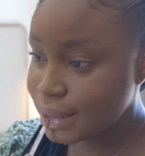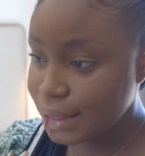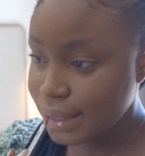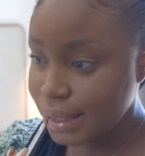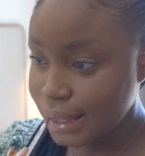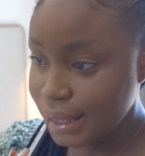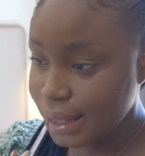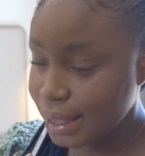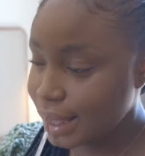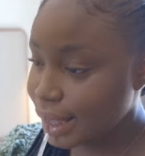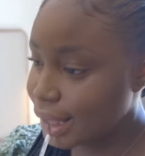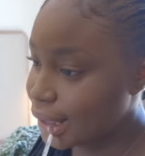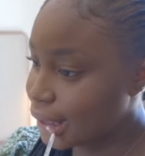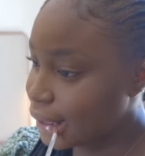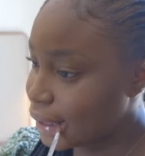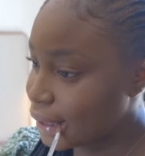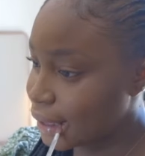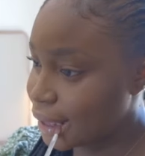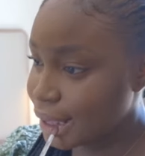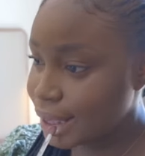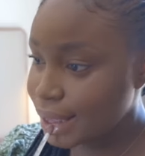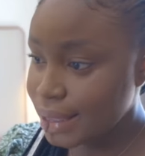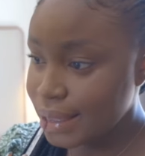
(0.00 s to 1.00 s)
I could
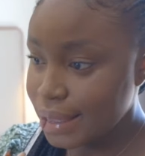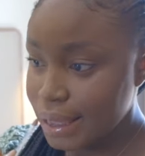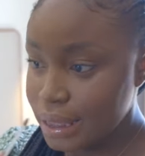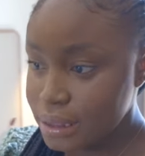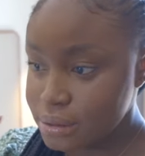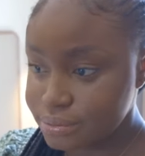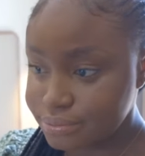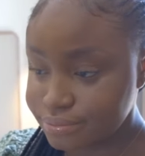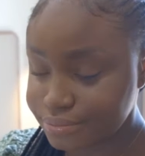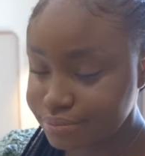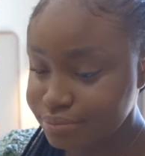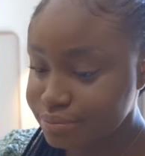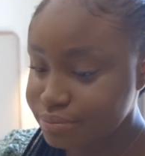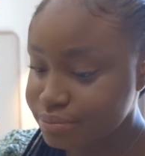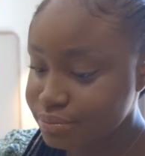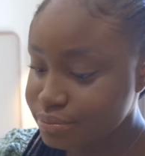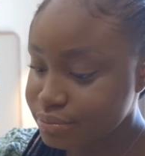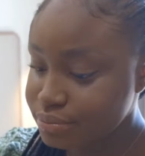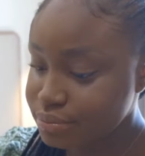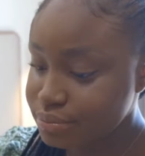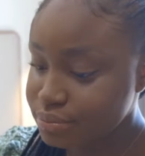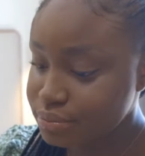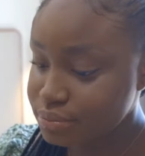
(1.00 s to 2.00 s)
be the
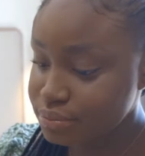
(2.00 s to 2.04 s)
man.